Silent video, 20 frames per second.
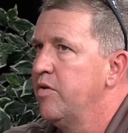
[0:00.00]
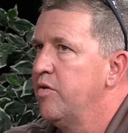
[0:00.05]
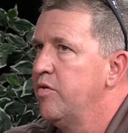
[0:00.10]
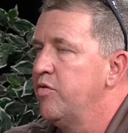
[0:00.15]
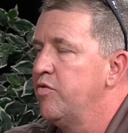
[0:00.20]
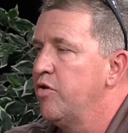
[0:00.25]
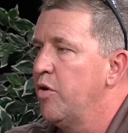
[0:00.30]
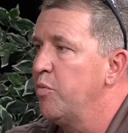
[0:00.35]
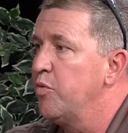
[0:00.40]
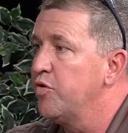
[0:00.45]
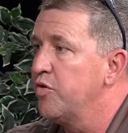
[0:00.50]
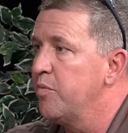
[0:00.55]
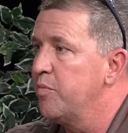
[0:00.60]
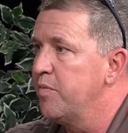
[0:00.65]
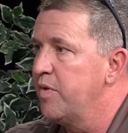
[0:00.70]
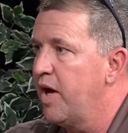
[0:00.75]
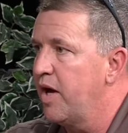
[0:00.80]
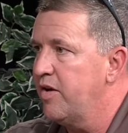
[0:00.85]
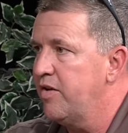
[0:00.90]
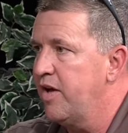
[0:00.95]
troublesome
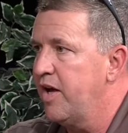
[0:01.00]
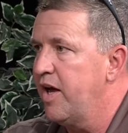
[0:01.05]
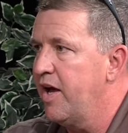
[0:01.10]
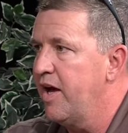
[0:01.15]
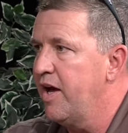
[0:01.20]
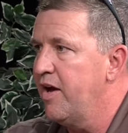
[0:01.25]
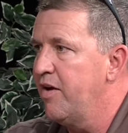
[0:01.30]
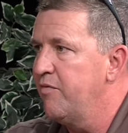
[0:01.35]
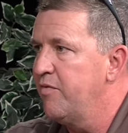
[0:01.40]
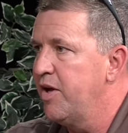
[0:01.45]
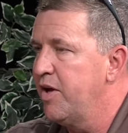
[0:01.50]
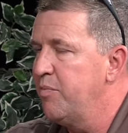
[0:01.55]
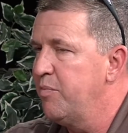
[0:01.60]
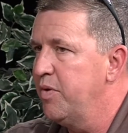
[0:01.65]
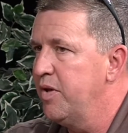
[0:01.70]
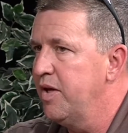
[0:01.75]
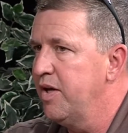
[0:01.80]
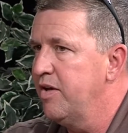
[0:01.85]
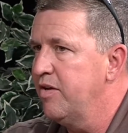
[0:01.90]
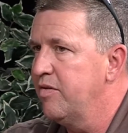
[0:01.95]
not to have a
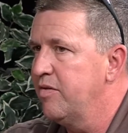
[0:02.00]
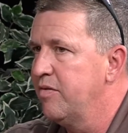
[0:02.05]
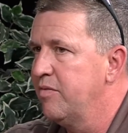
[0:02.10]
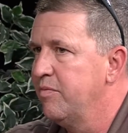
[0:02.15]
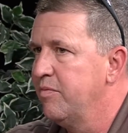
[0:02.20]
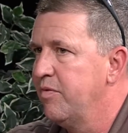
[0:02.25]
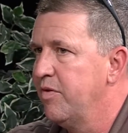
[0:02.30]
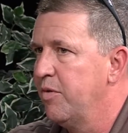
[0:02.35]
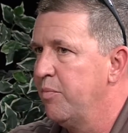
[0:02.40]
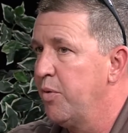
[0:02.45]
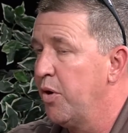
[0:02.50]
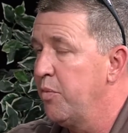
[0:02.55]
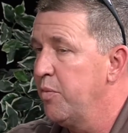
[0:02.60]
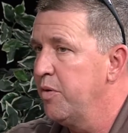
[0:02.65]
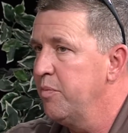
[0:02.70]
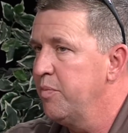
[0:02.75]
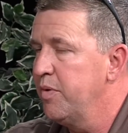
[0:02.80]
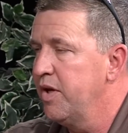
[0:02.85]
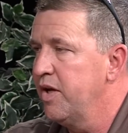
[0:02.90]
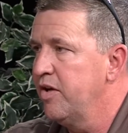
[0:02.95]

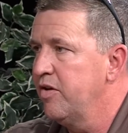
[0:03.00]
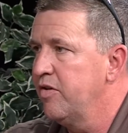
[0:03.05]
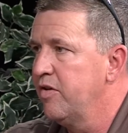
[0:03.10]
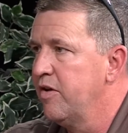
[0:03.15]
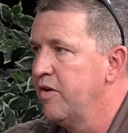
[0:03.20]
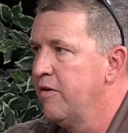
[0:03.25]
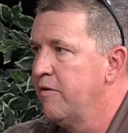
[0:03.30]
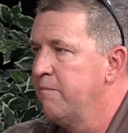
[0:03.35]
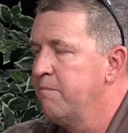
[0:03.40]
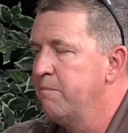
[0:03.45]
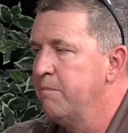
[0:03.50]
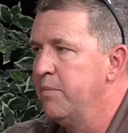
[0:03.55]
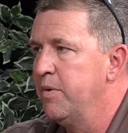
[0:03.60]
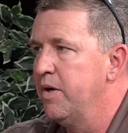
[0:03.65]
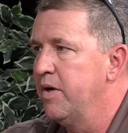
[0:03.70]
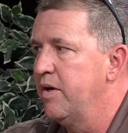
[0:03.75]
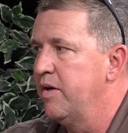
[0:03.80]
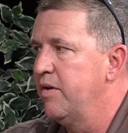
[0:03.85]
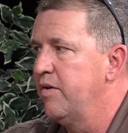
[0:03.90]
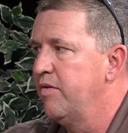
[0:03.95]
permanent place,
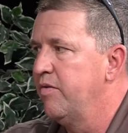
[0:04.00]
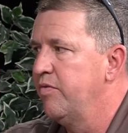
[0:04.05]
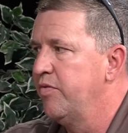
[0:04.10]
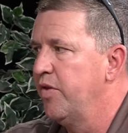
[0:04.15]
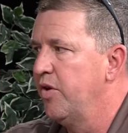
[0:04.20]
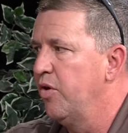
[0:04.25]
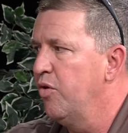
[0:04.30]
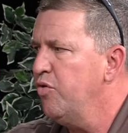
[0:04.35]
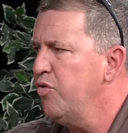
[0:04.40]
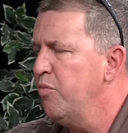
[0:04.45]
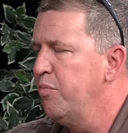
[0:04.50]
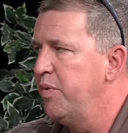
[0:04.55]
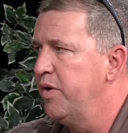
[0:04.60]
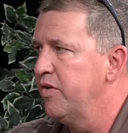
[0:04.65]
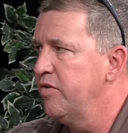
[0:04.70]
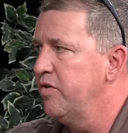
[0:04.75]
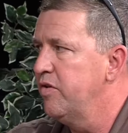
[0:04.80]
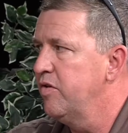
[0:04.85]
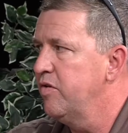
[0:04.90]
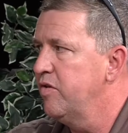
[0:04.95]
but the local
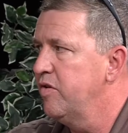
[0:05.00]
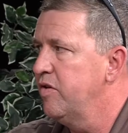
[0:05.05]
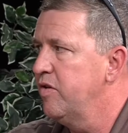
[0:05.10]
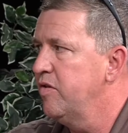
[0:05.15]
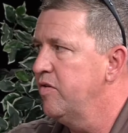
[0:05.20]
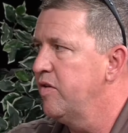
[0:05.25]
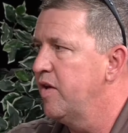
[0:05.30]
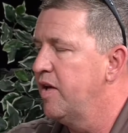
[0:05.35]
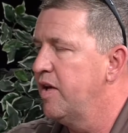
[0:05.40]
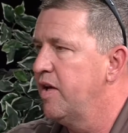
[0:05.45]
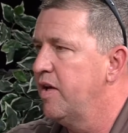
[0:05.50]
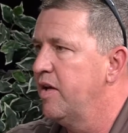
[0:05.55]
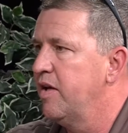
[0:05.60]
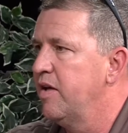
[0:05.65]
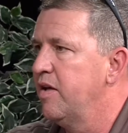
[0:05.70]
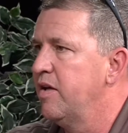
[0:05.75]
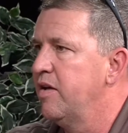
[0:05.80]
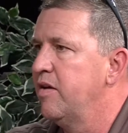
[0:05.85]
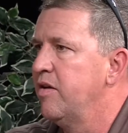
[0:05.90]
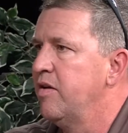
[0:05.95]
businesses
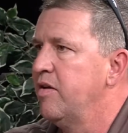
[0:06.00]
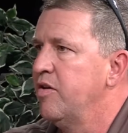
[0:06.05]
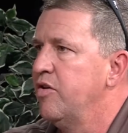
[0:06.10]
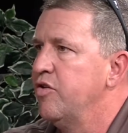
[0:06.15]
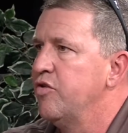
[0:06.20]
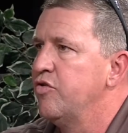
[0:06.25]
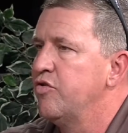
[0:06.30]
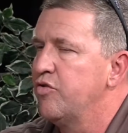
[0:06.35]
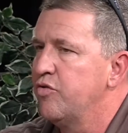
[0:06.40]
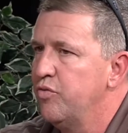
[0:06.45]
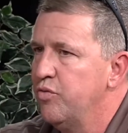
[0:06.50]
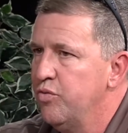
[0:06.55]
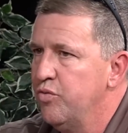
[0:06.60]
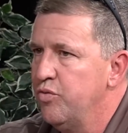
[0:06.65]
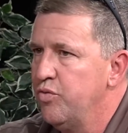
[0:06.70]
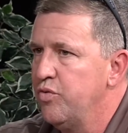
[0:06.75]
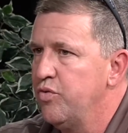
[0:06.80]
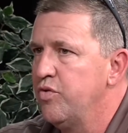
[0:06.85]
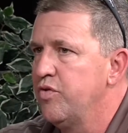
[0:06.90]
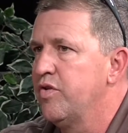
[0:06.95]
and
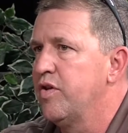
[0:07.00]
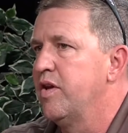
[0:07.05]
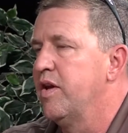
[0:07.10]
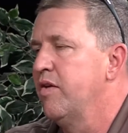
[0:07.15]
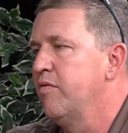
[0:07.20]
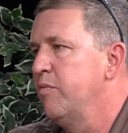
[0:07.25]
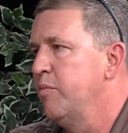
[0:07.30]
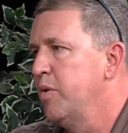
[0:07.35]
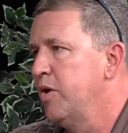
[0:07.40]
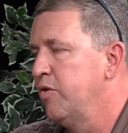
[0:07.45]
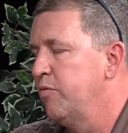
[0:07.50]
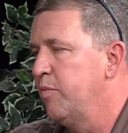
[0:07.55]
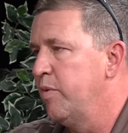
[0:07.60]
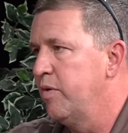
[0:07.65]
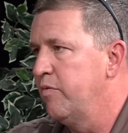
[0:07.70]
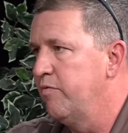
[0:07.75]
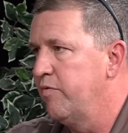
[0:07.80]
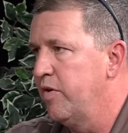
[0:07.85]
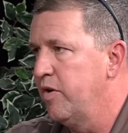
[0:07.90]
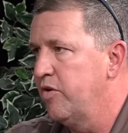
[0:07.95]
schools and everybody's
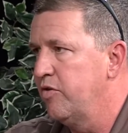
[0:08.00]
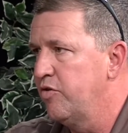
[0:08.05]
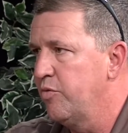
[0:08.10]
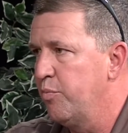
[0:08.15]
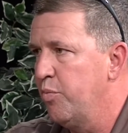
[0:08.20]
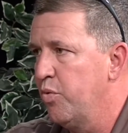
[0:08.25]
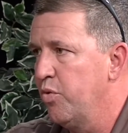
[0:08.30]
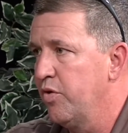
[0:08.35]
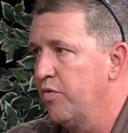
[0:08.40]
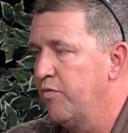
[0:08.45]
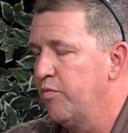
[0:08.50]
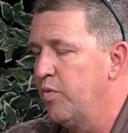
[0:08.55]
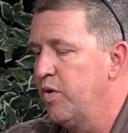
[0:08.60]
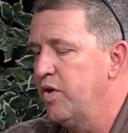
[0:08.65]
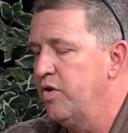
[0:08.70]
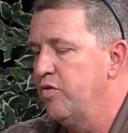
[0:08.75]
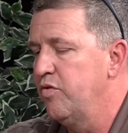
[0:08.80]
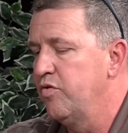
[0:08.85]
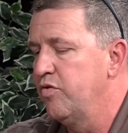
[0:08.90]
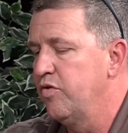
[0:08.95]
been very supportive. We
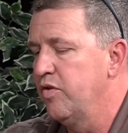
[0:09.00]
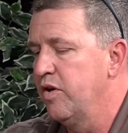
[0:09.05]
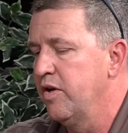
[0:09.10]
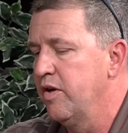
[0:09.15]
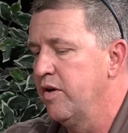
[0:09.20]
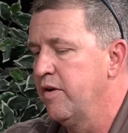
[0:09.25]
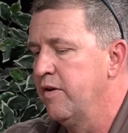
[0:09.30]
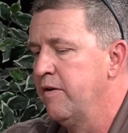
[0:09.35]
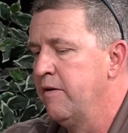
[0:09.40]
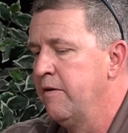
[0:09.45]
use a